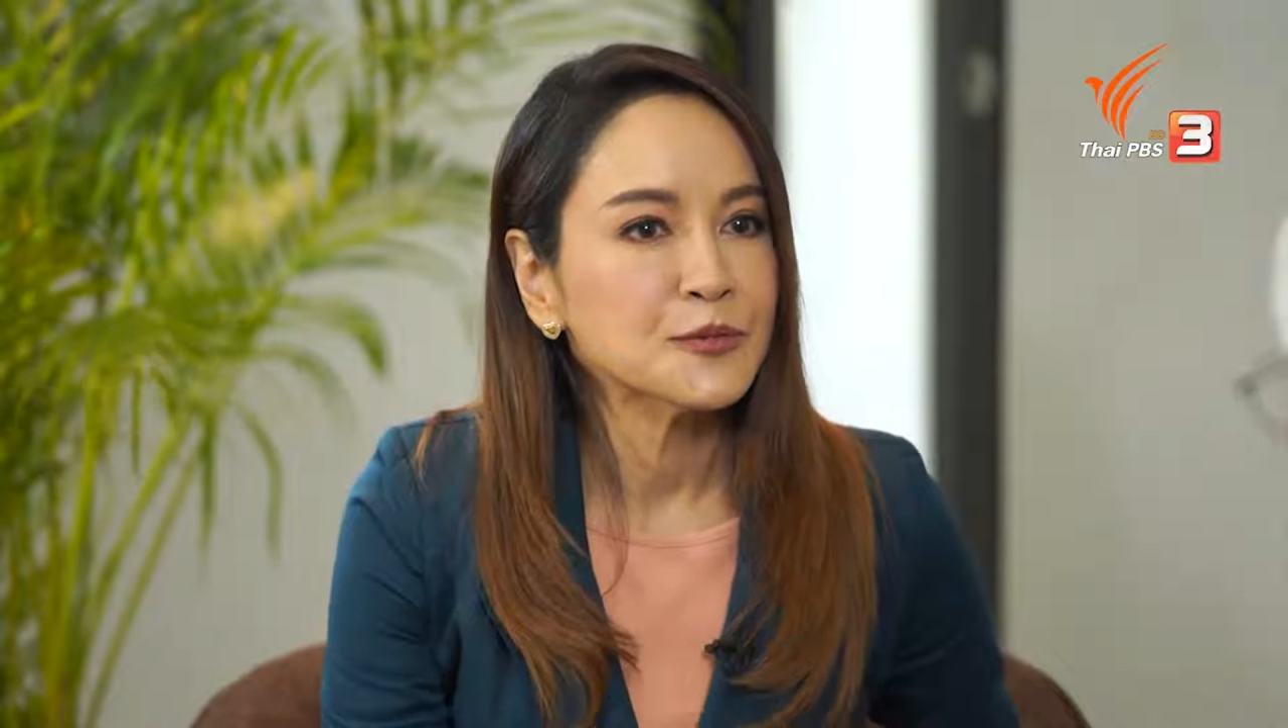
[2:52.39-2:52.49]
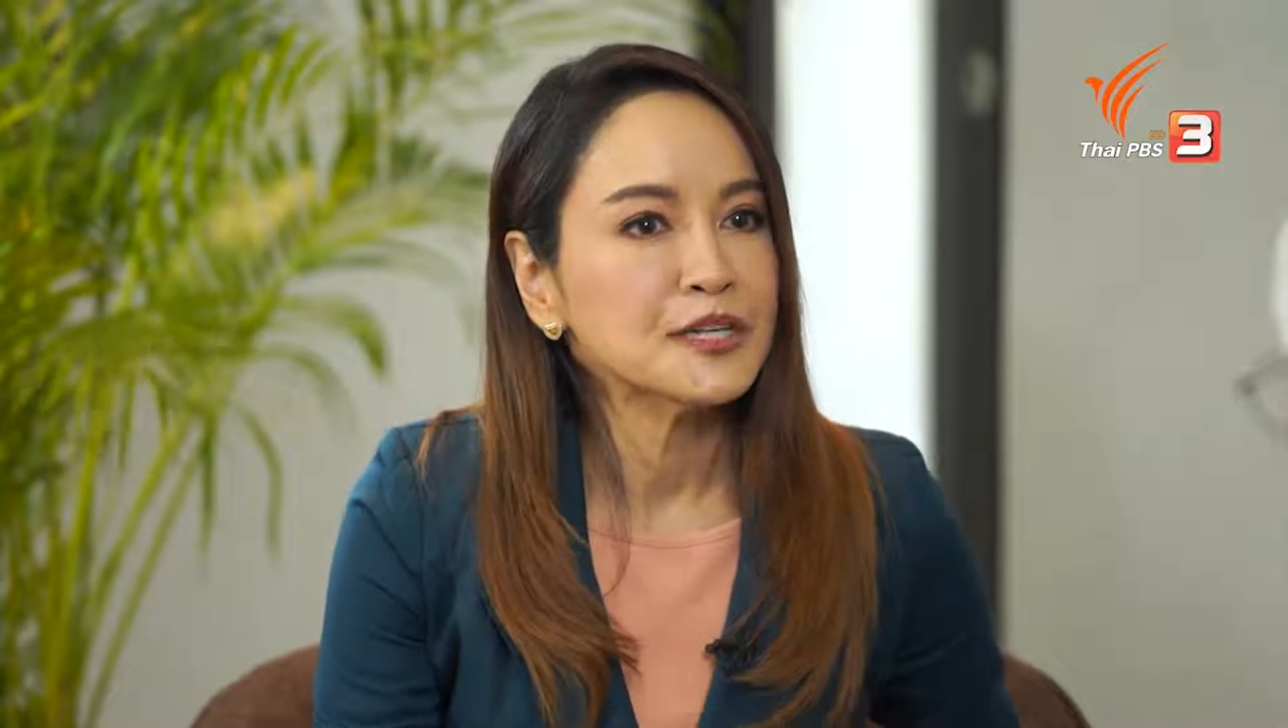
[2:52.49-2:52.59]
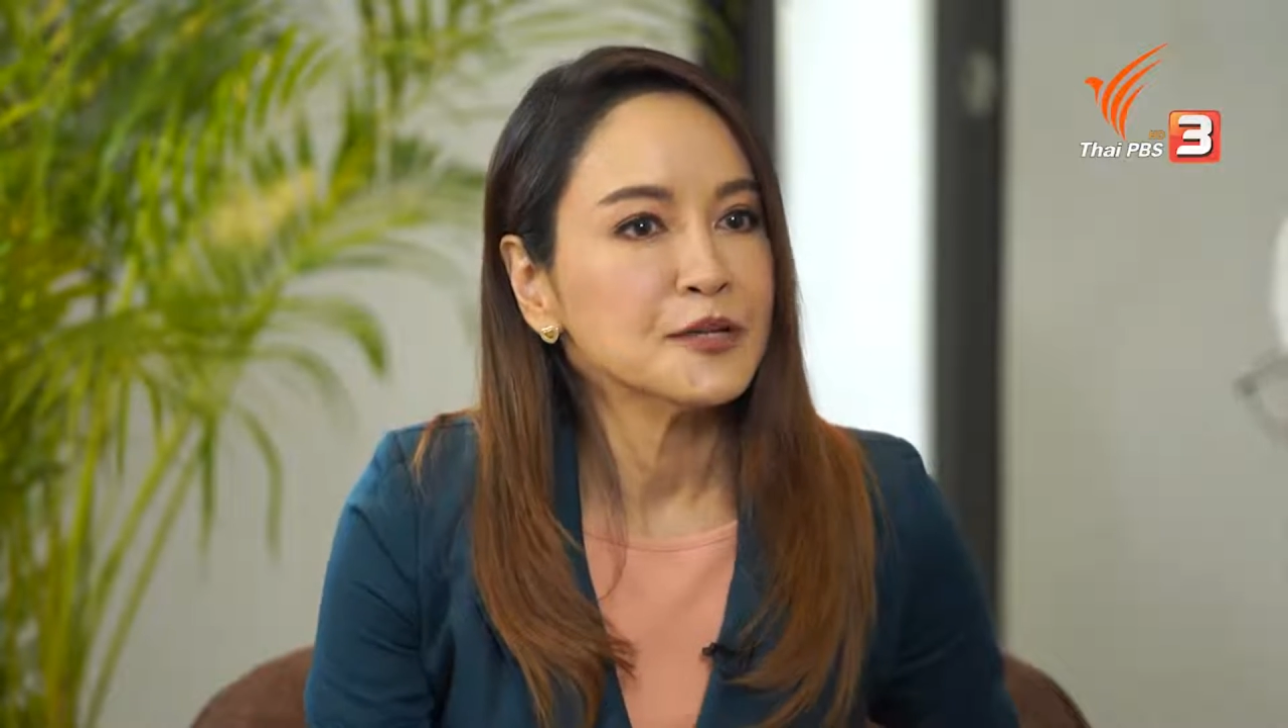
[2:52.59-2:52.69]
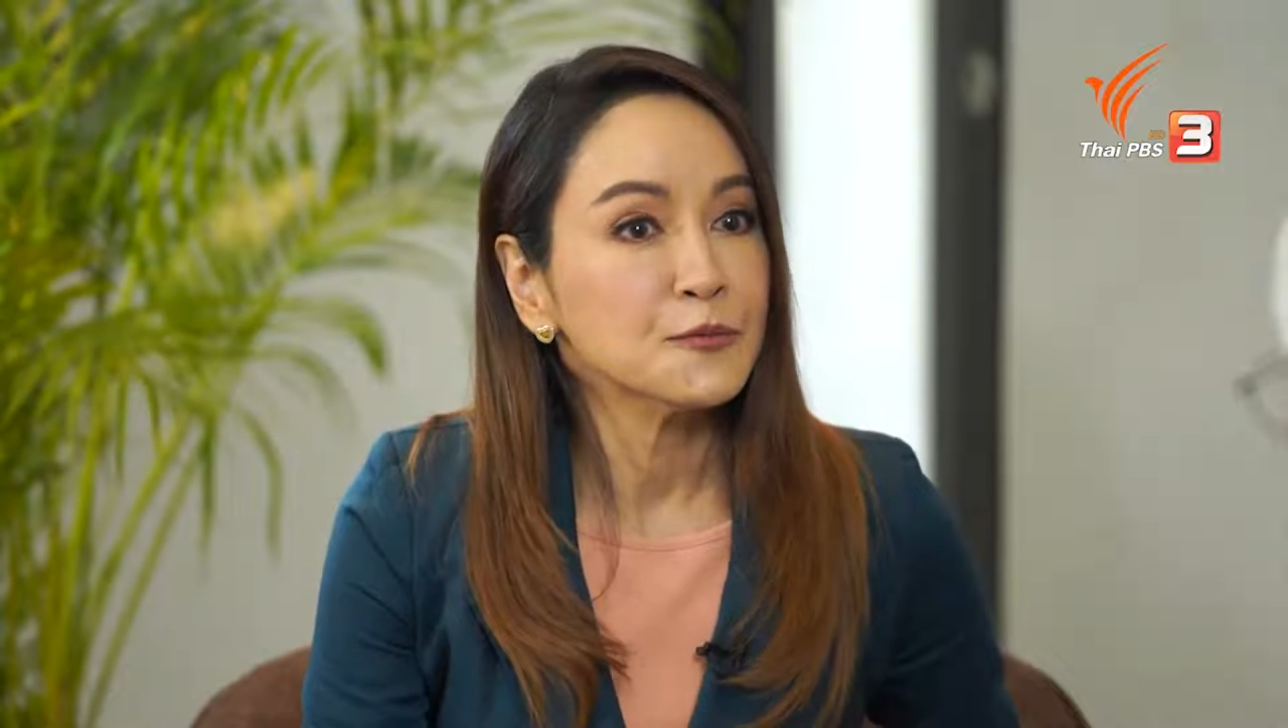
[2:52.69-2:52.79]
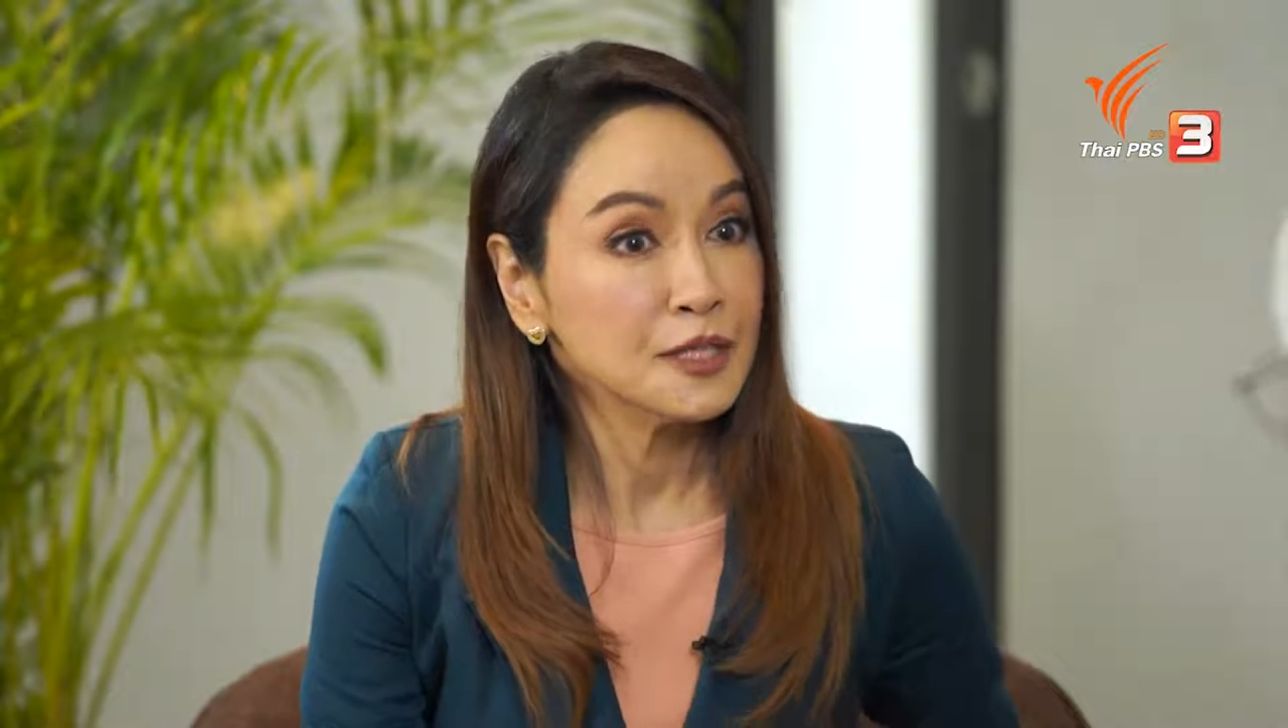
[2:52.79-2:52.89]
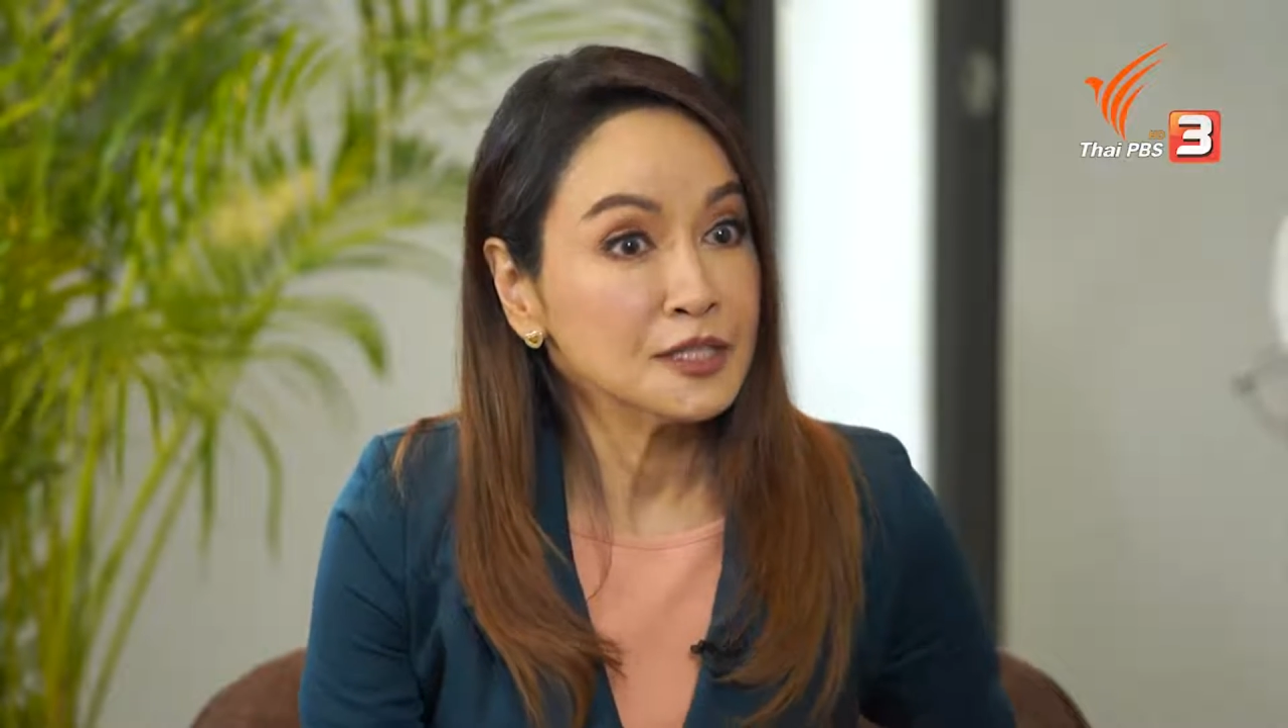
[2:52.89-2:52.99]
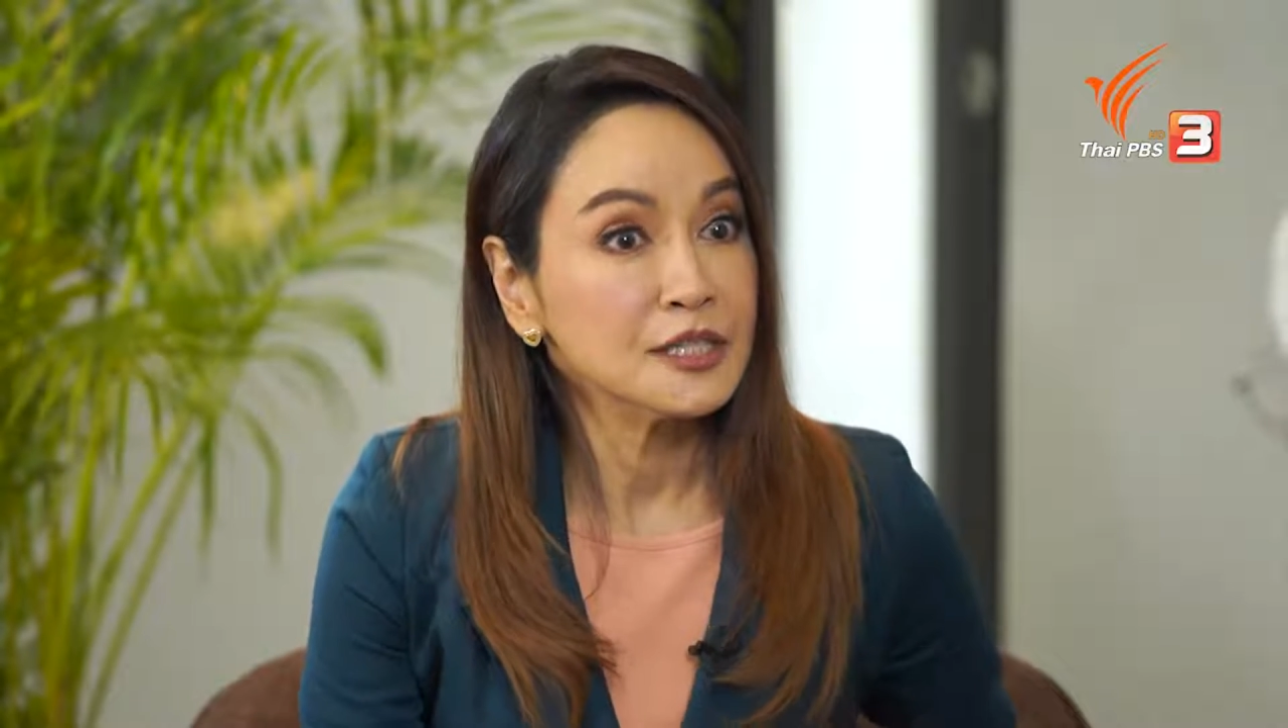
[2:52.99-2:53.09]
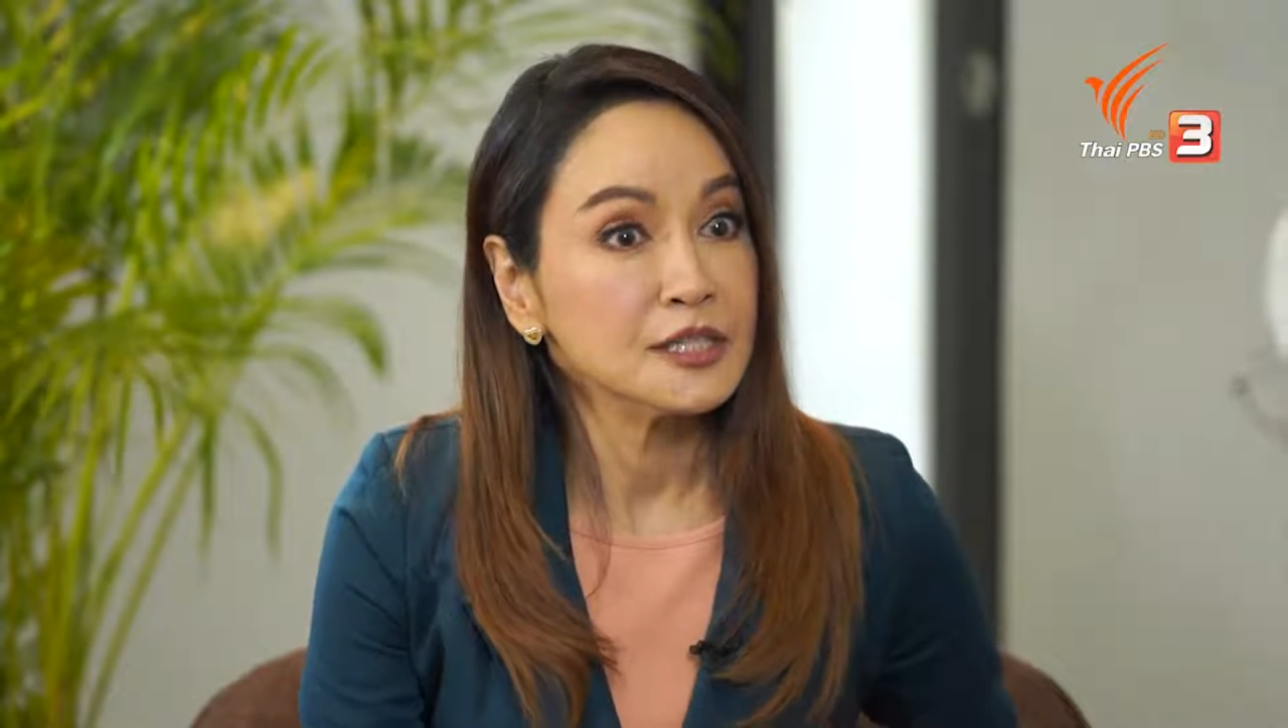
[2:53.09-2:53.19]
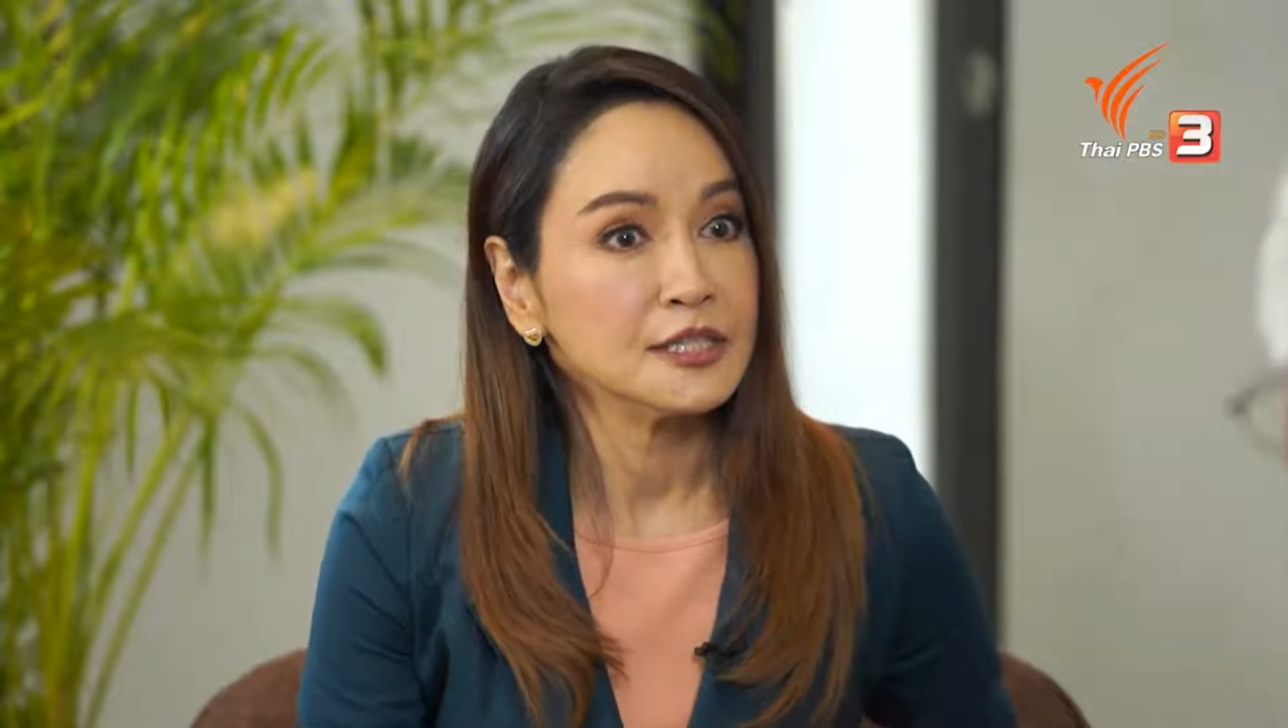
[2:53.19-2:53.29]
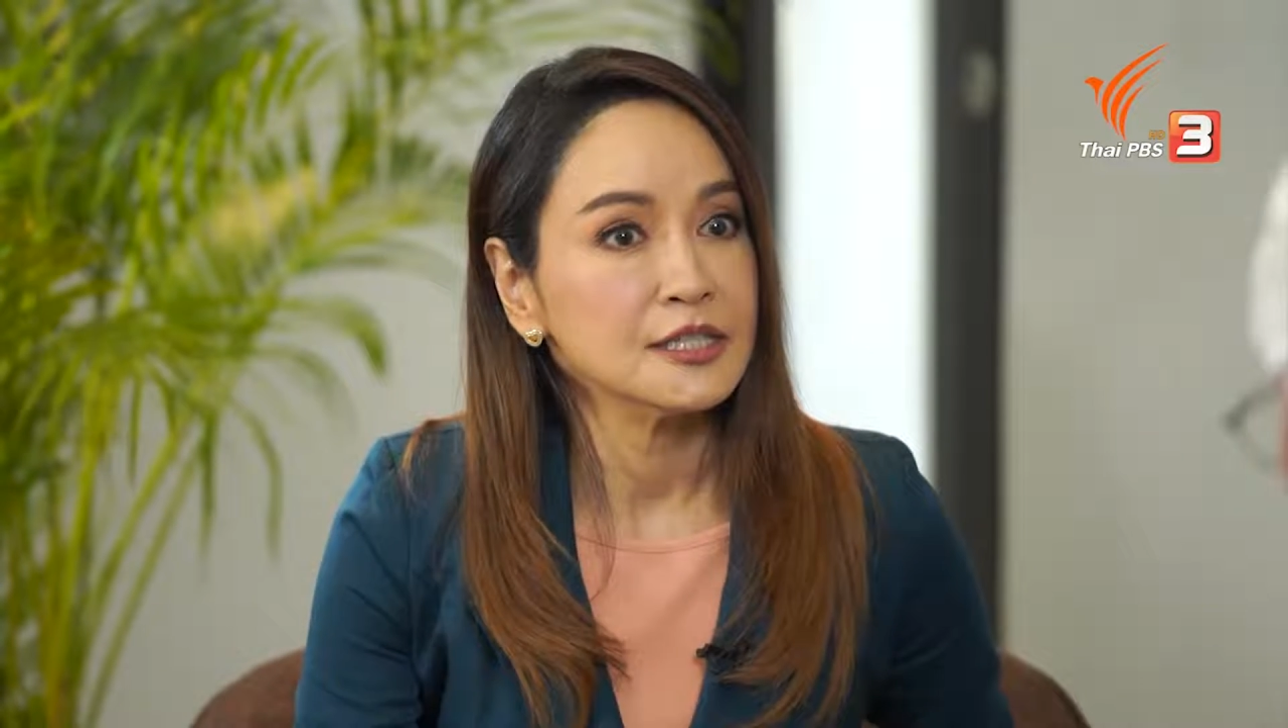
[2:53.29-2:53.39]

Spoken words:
winning research